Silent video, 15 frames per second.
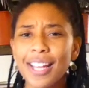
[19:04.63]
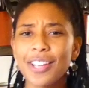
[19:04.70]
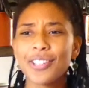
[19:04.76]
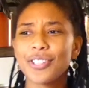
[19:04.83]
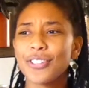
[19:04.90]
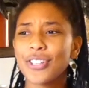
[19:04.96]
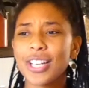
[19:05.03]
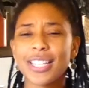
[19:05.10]

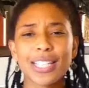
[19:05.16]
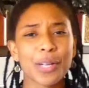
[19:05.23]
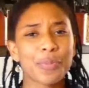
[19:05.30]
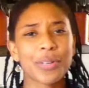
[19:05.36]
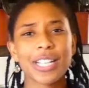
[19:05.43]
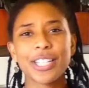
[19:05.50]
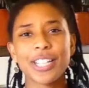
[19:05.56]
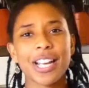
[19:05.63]
So just
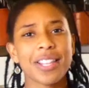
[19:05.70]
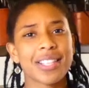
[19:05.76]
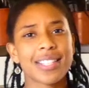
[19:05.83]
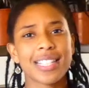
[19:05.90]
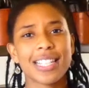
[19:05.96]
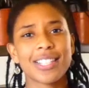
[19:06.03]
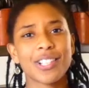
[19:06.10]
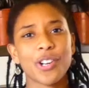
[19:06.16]
appreciate the
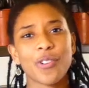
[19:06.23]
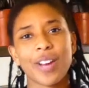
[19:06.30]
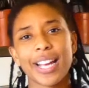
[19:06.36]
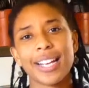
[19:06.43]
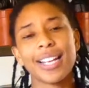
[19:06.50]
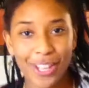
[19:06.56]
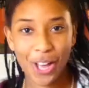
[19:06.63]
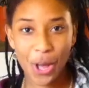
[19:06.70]
season you're
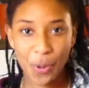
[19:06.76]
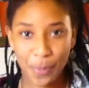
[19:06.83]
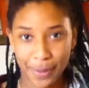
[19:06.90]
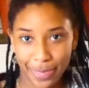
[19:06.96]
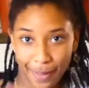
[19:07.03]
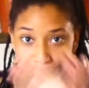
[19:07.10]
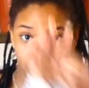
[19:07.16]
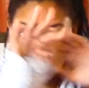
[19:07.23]
in, go with
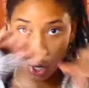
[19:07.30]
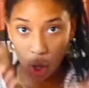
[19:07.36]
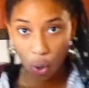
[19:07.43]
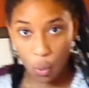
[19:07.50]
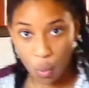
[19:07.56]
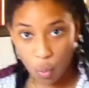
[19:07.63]
the flow.